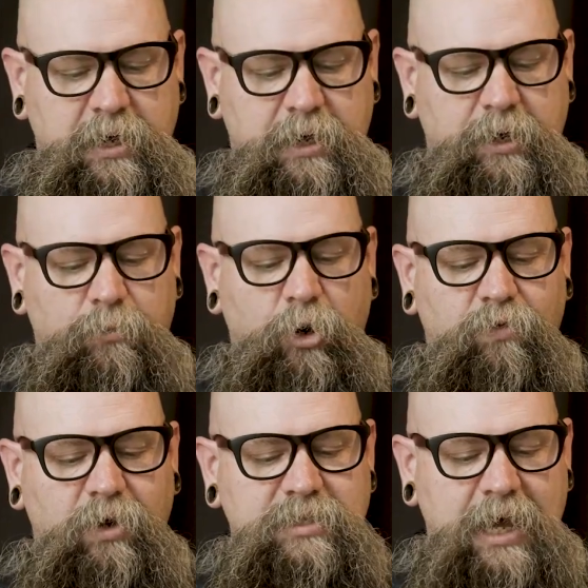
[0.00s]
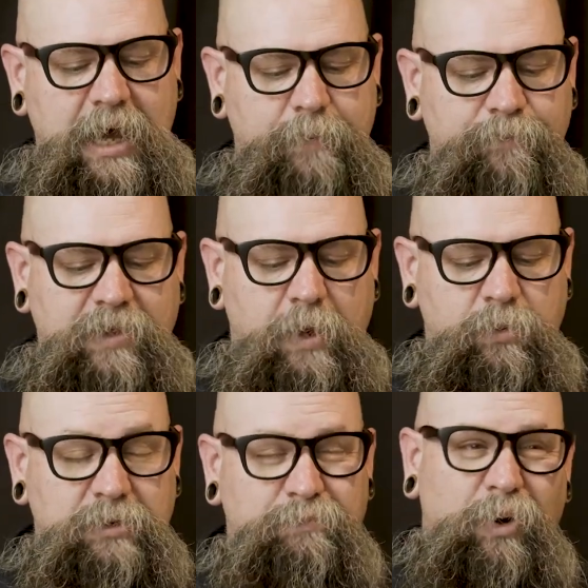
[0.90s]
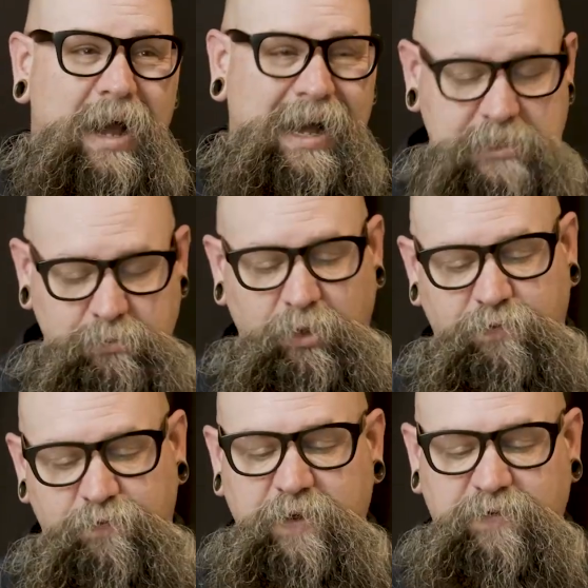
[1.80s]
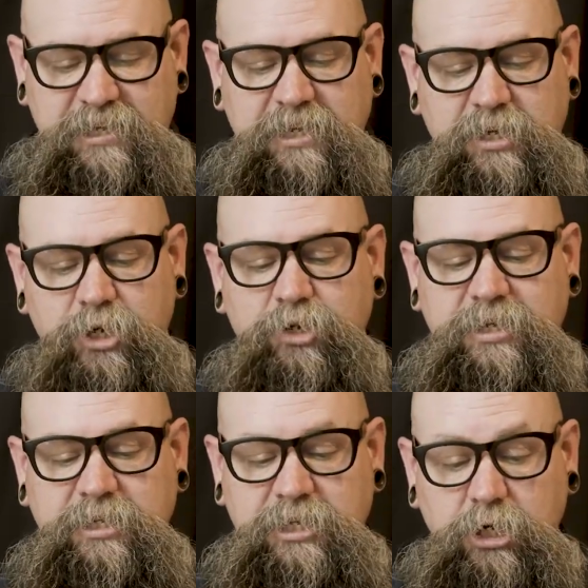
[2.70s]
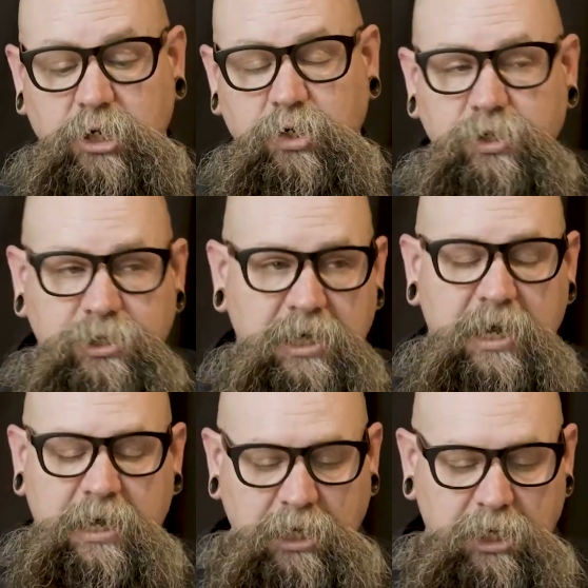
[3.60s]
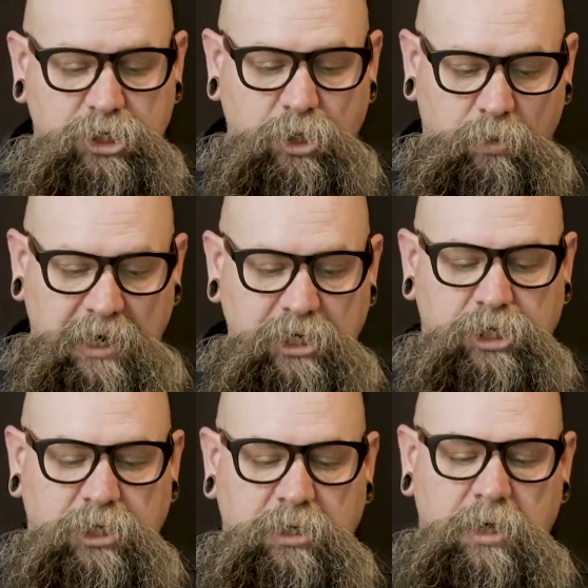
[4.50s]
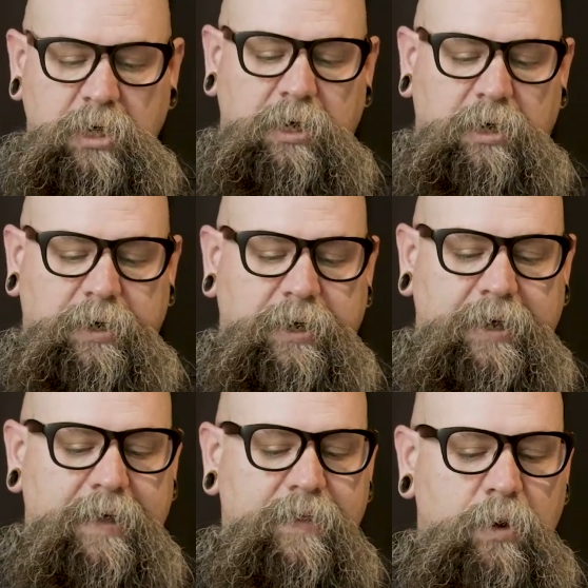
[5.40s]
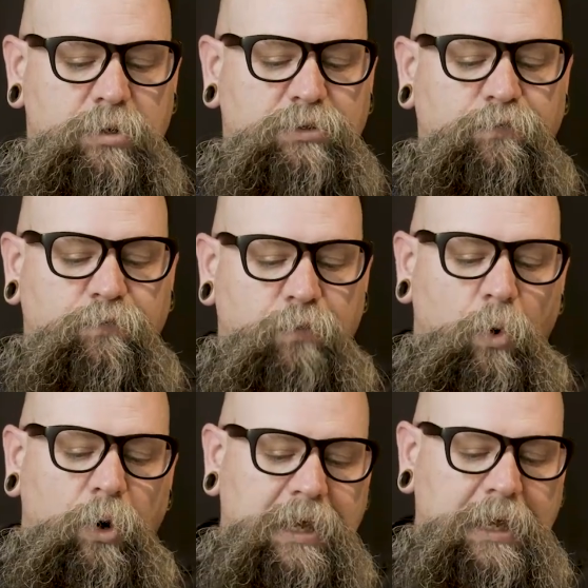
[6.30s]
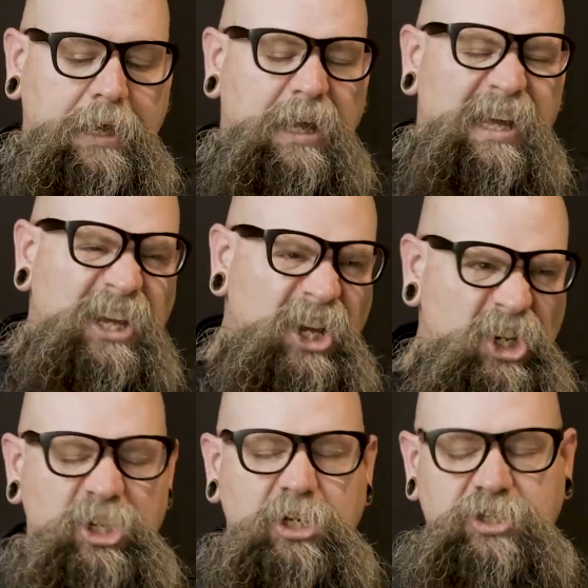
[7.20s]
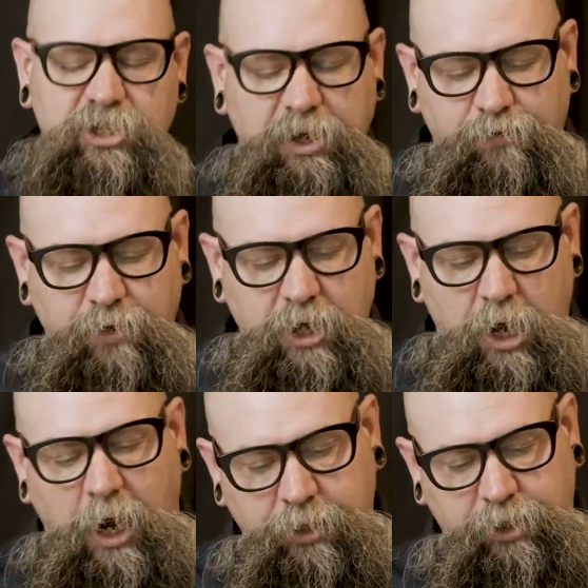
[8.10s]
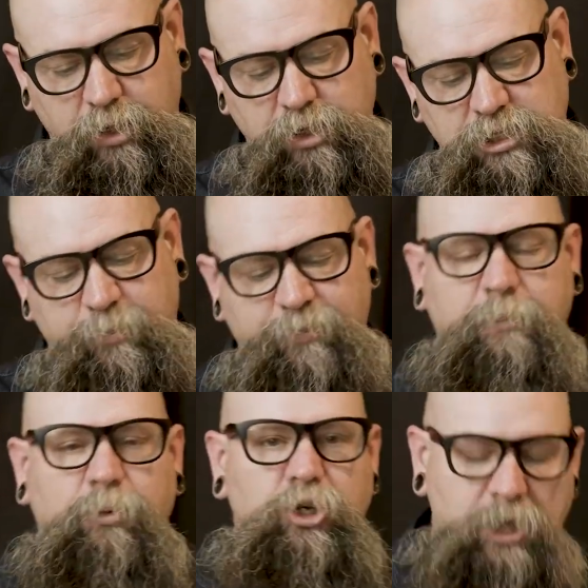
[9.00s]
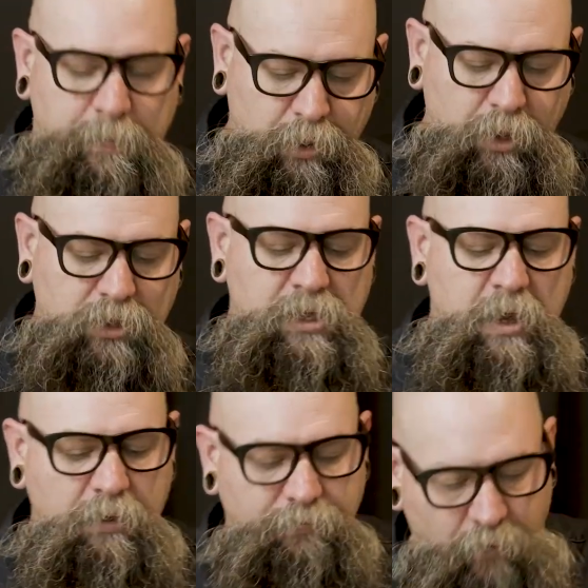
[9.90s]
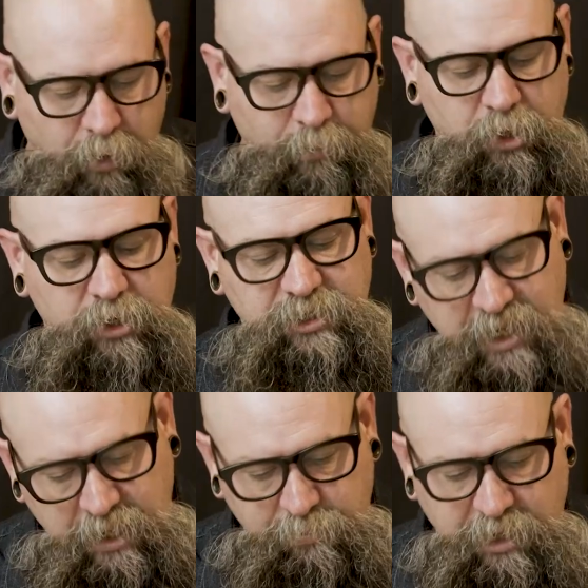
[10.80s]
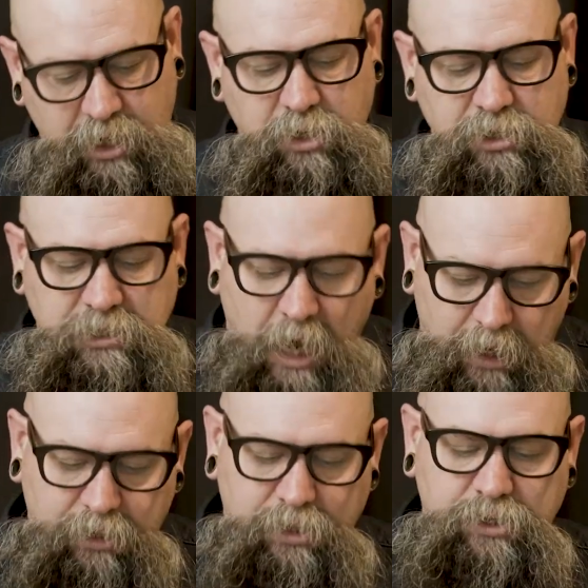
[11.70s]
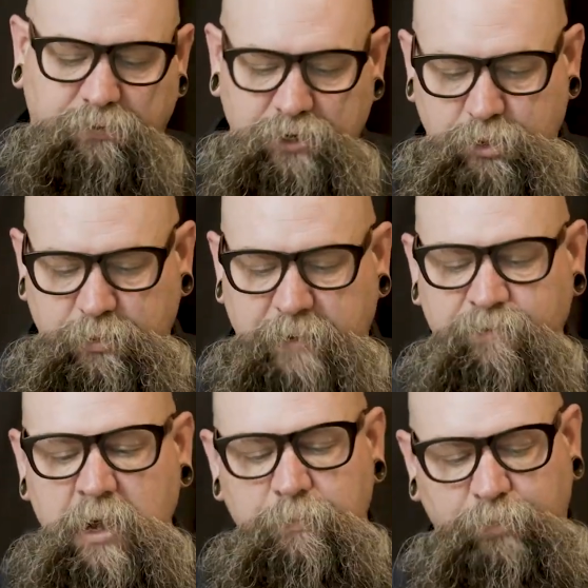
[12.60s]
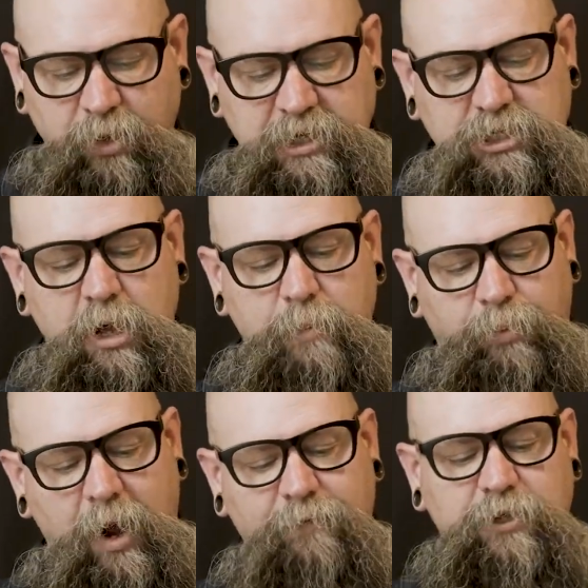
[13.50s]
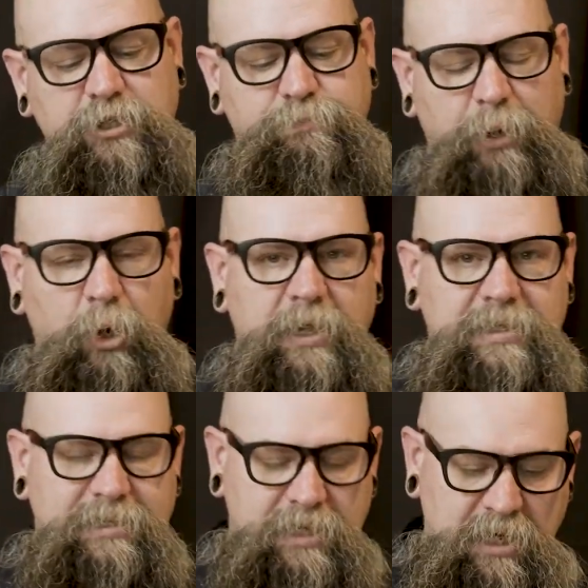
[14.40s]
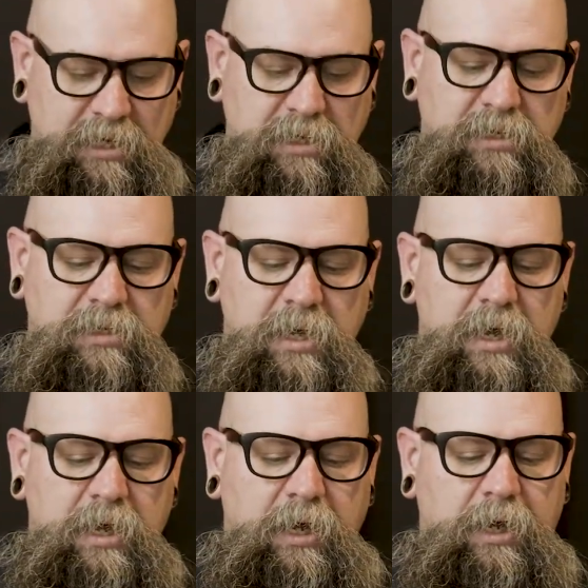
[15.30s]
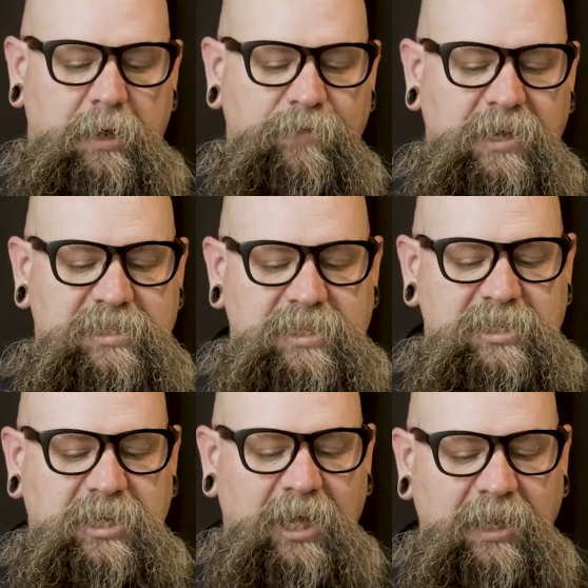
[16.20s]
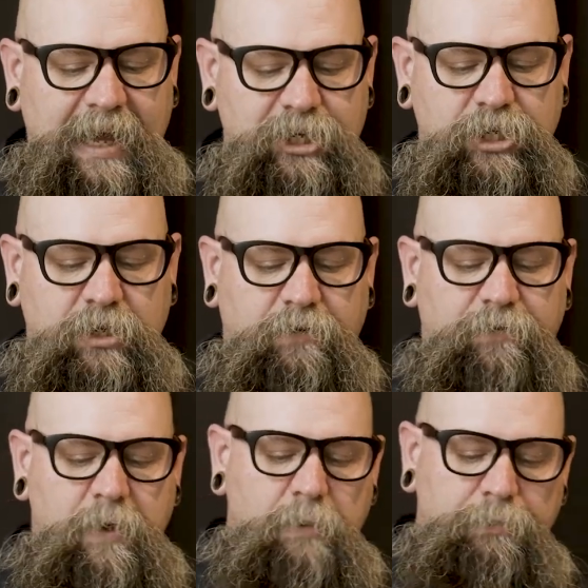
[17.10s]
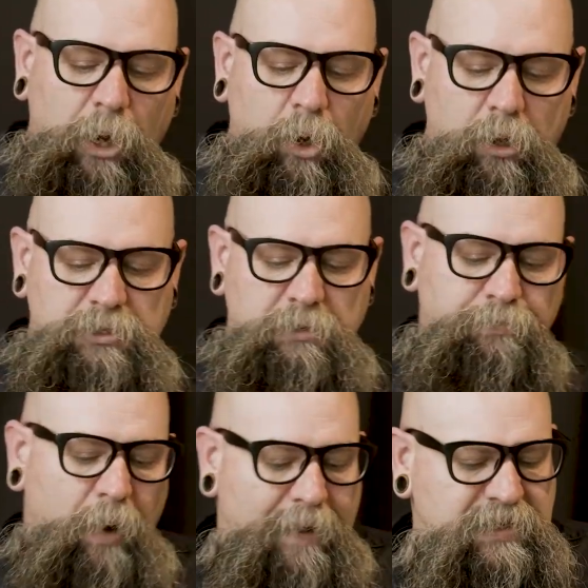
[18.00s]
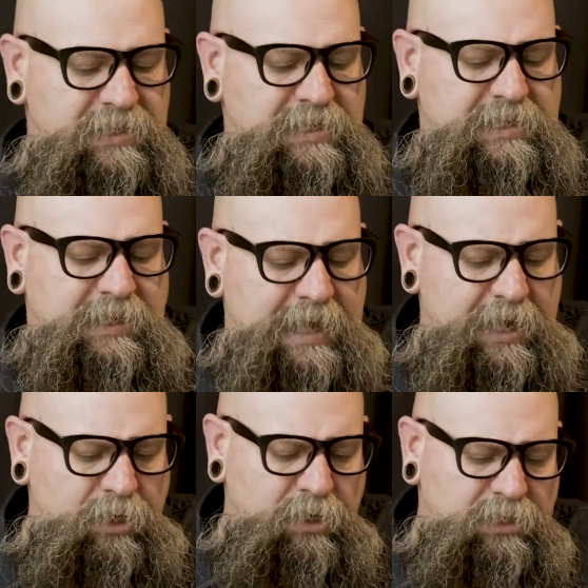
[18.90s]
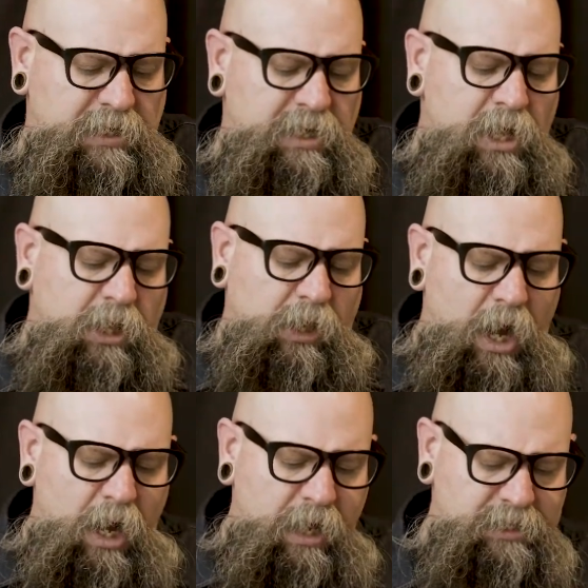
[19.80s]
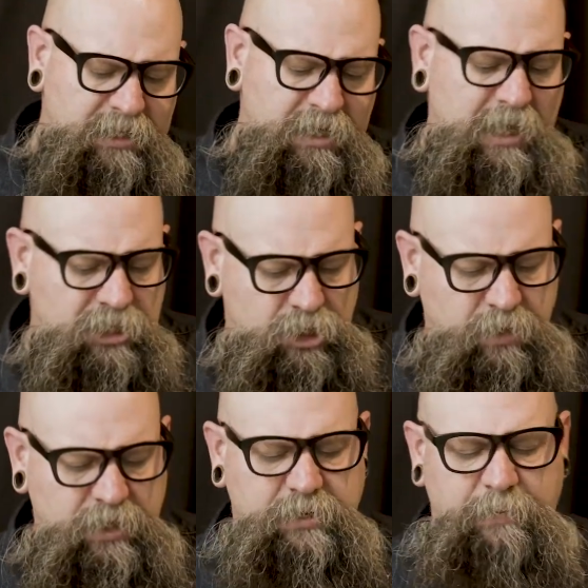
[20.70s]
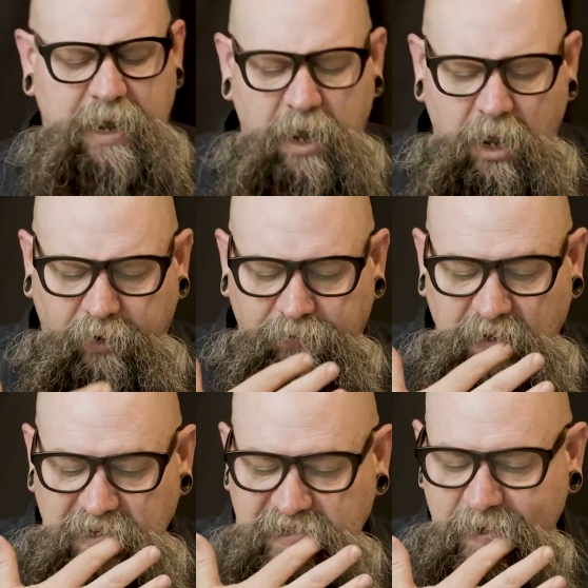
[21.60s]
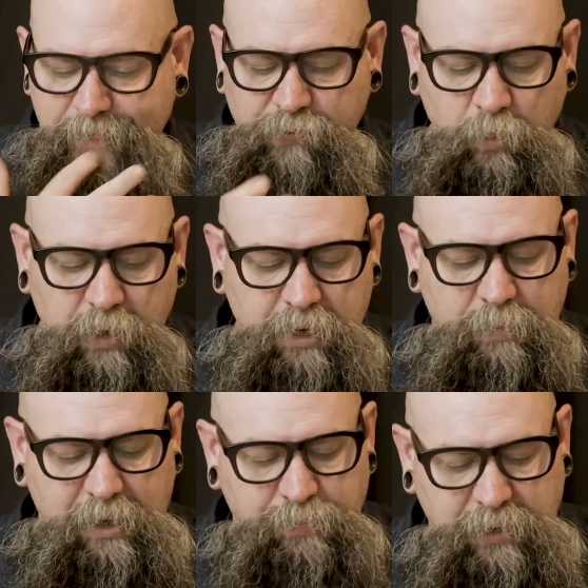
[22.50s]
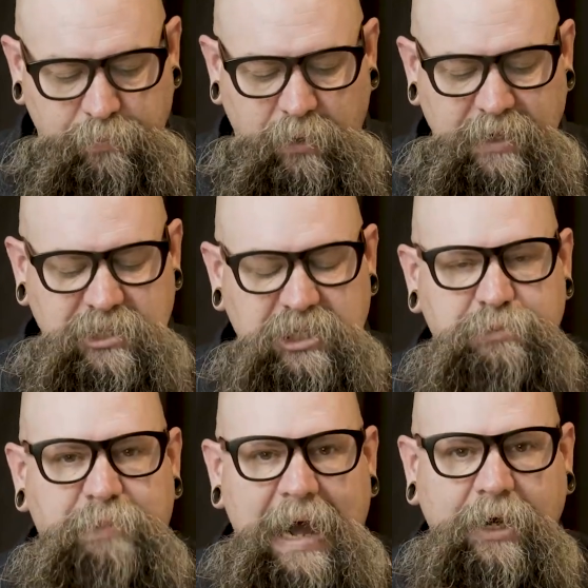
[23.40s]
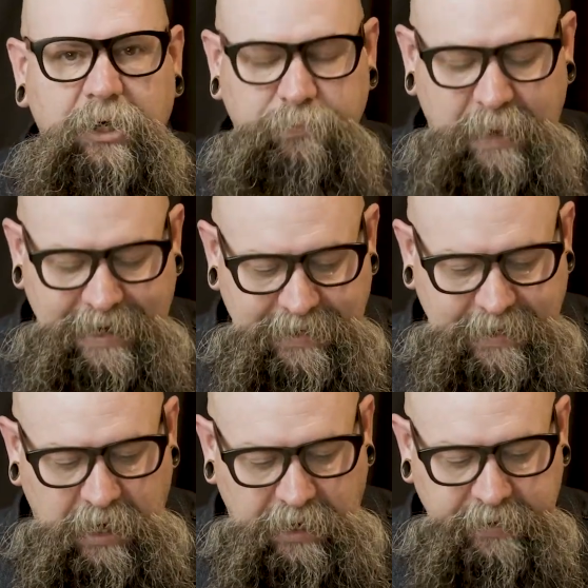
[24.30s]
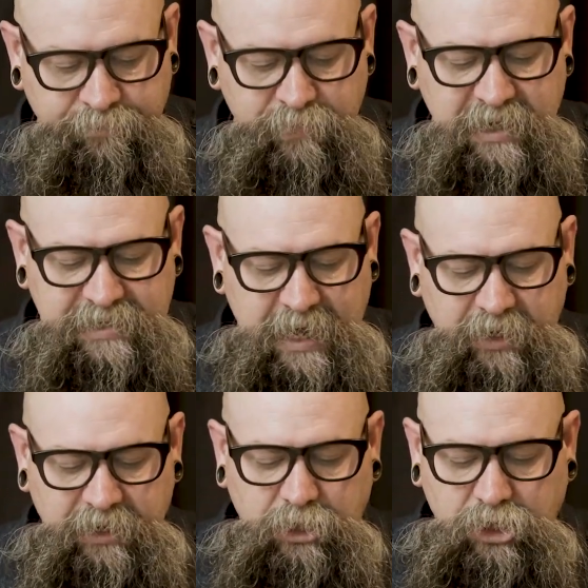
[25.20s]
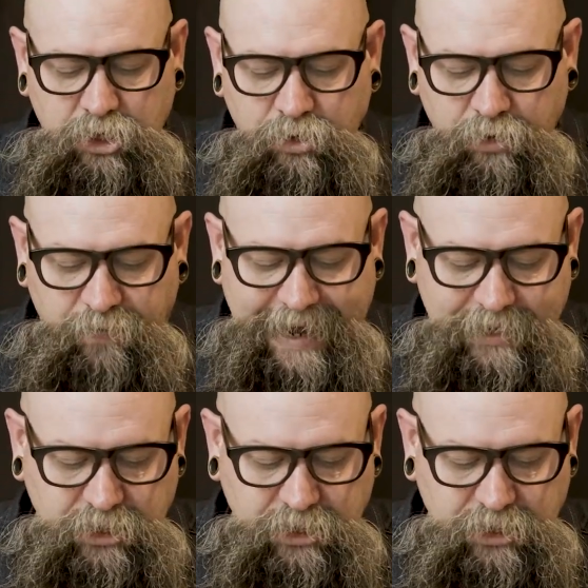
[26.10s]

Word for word: over a time that was approximately 1,500 years in duration. And there was 40-ish different authors. Some of them were shepherds, farmers, tent makers, doctors, fishermen, priests, prophets, poets, kings. It's this collection of poems and prophecies and letters and laws and histories and biographies written by people inspired by God, telling the unified